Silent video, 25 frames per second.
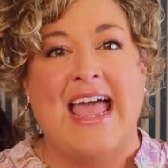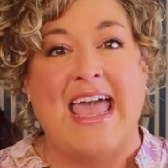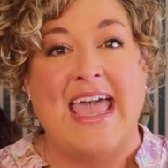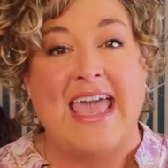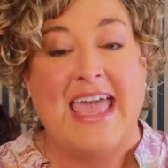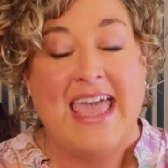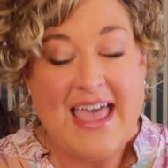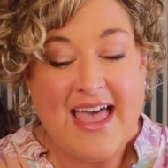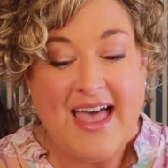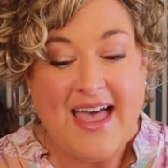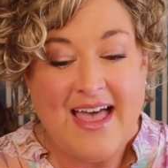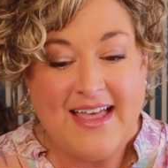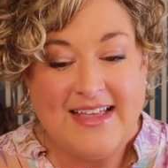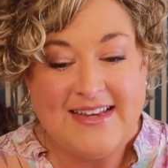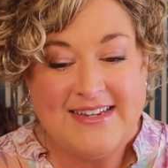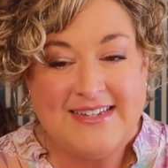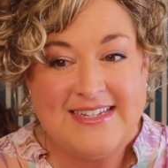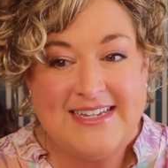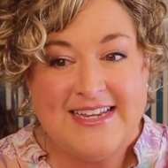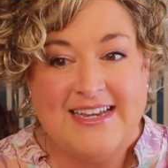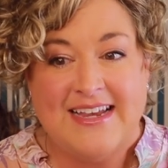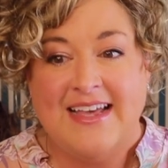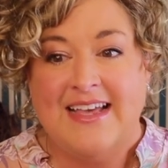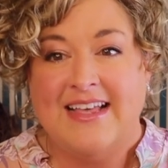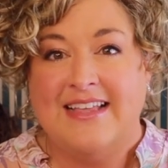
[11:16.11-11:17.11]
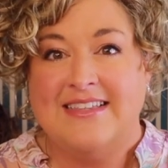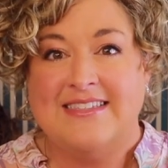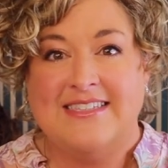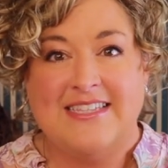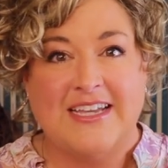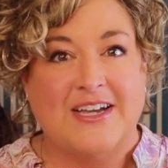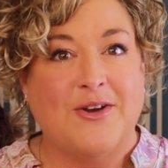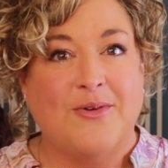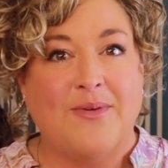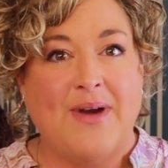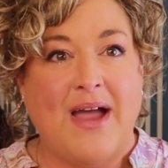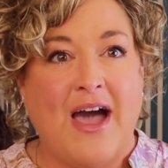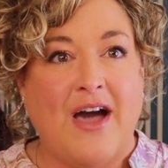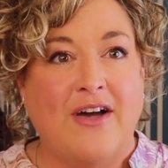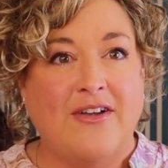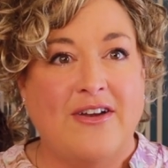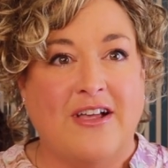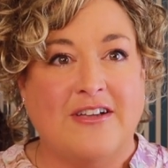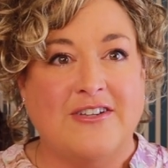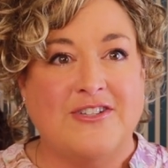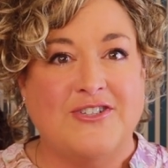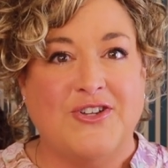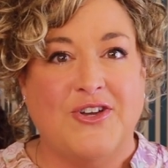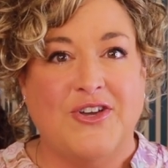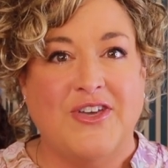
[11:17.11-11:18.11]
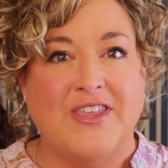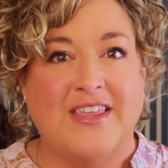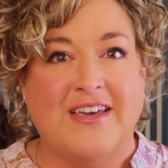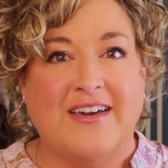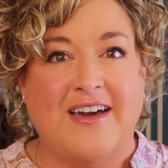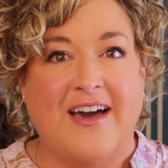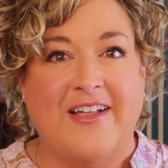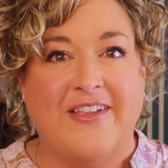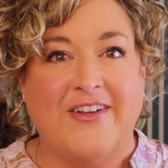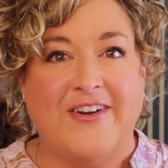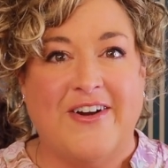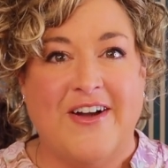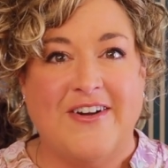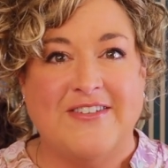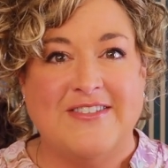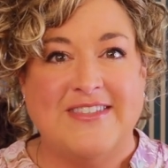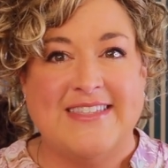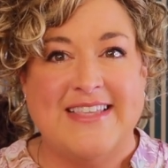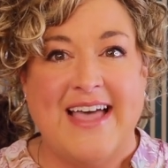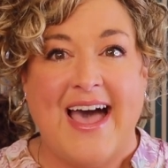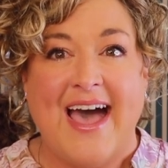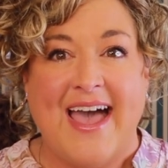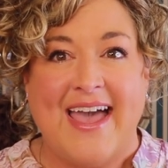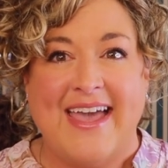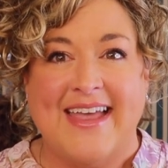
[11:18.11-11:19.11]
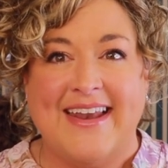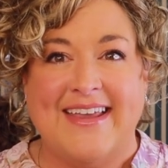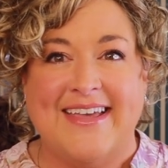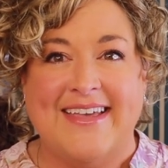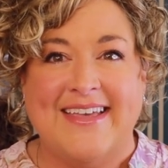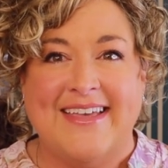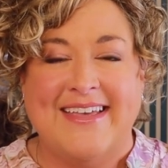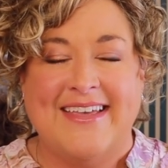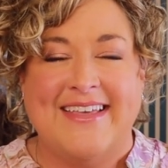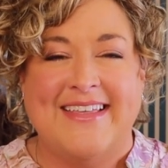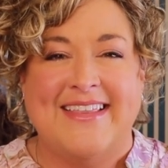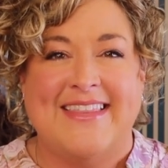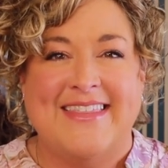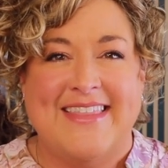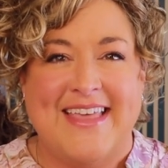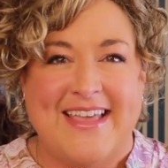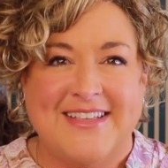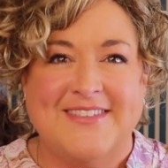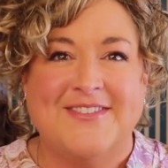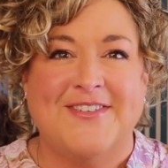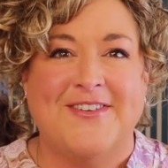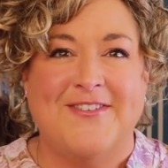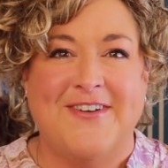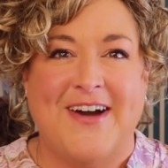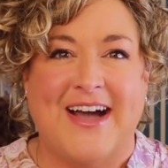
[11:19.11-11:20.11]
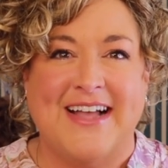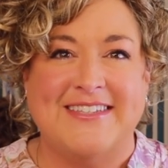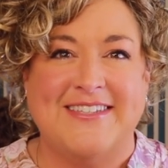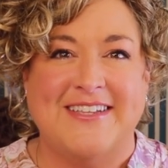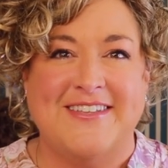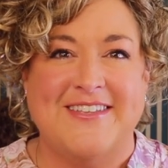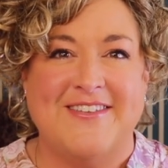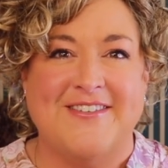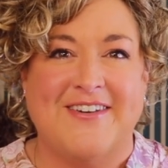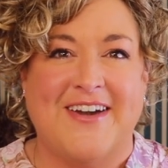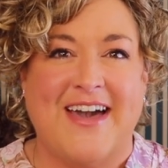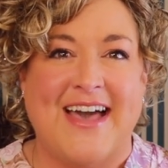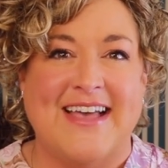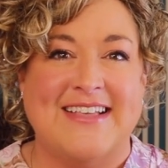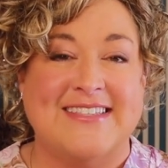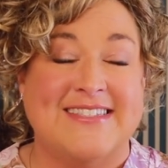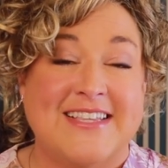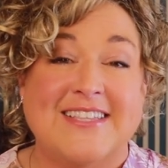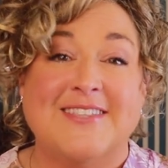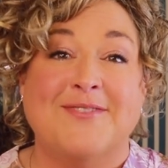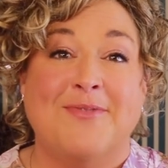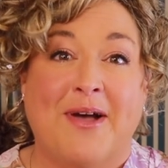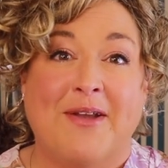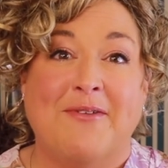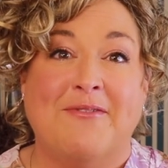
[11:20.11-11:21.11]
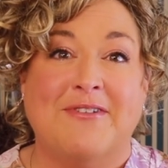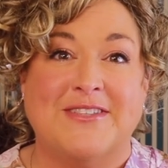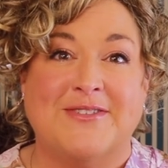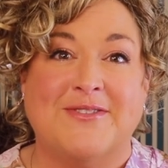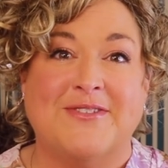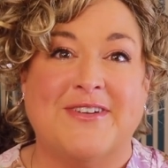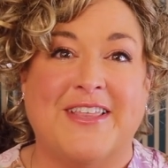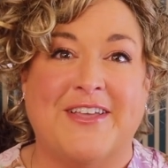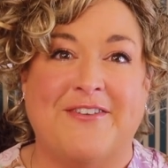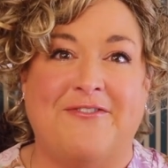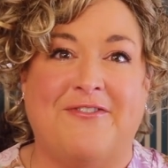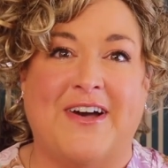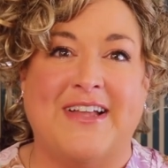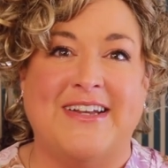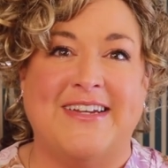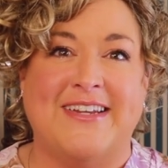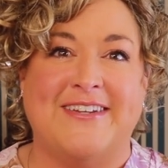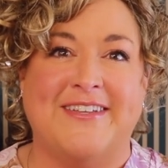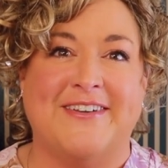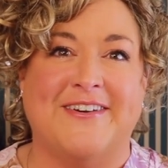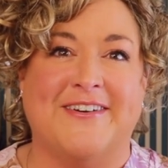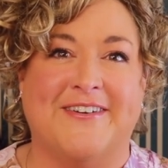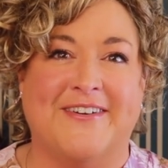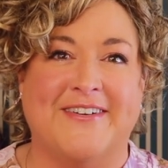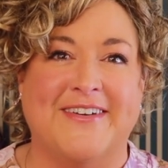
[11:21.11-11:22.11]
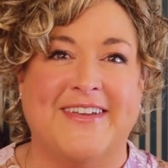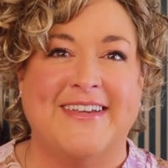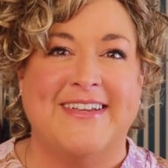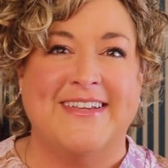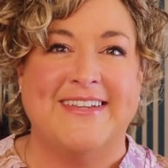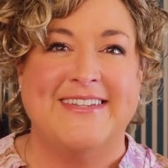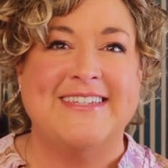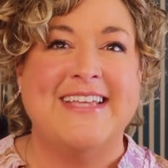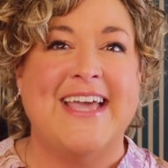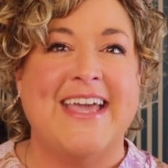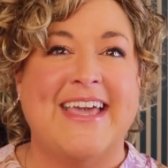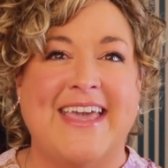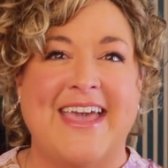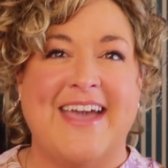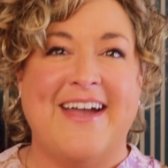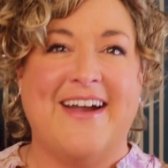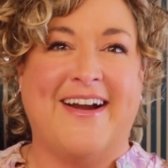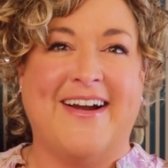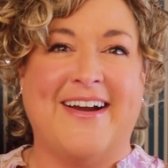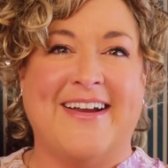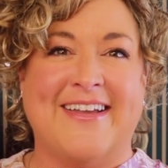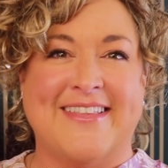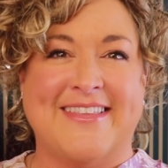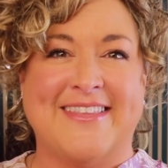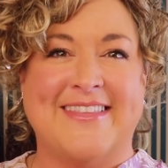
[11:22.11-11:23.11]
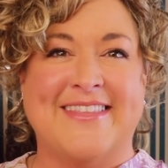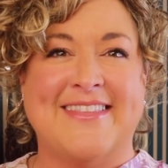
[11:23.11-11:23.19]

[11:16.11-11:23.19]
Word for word: And stick around, I'll show you the color outside. Thanks for watching, you guys. This one was really fun to do. Take care.